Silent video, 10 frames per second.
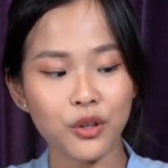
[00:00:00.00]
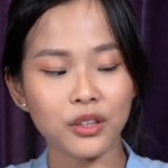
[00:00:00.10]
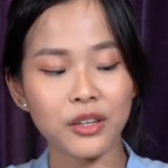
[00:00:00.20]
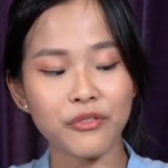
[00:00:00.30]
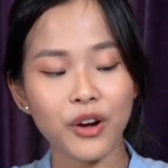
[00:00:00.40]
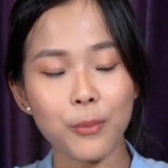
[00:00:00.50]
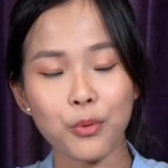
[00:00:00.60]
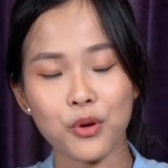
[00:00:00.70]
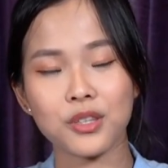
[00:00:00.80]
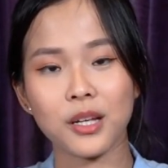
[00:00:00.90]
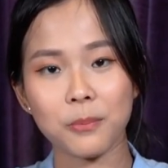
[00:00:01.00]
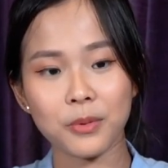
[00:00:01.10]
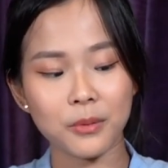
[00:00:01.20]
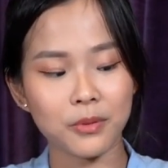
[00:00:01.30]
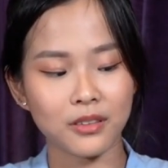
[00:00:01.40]
deep fried prawn
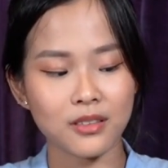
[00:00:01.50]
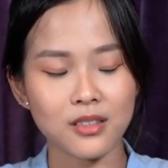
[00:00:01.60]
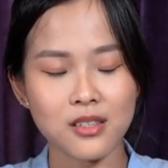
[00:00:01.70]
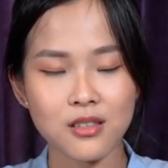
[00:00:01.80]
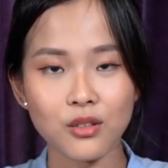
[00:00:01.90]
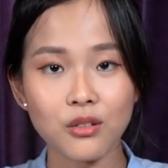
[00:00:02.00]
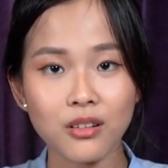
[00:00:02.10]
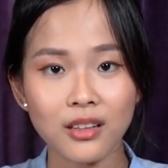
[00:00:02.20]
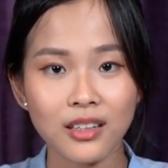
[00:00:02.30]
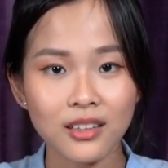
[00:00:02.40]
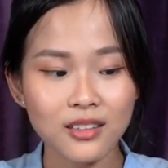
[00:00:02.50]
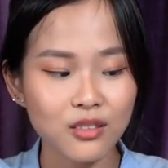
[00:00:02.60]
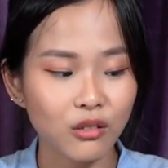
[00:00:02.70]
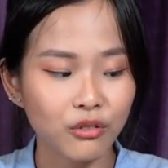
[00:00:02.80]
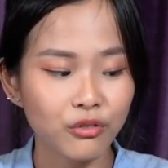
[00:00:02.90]
dumpling because it's so clean,
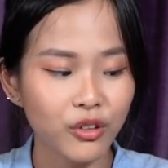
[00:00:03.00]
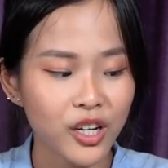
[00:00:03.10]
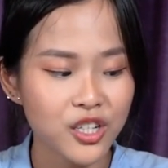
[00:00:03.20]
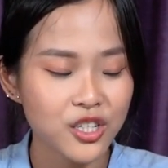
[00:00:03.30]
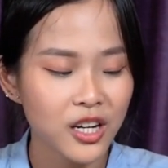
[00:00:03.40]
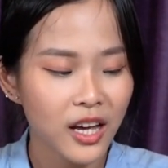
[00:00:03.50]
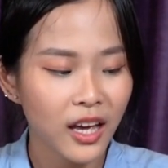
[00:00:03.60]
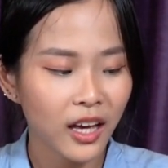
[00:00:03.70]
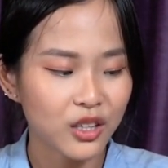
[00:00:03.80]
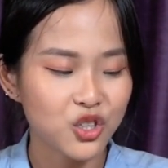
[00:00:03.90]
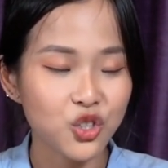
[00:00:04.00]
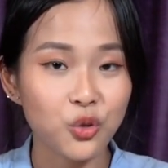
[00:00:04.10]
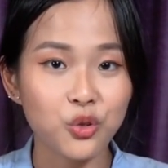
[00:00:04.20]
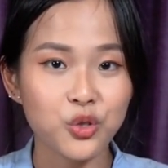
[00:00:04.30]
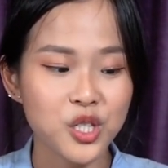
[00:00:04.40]
so fresh, and so
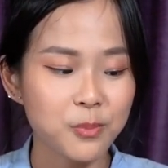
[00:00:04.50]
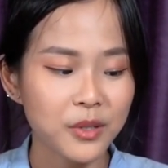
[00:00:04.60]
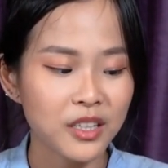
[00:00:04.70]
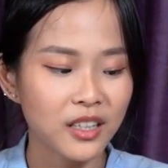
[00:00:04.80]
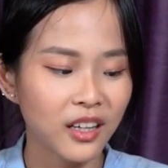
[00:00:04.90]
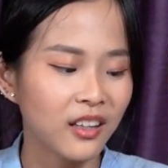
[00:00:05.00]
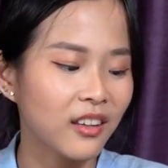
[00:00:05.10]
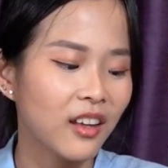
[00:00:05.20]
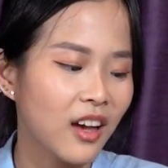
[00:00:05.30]
crispy, and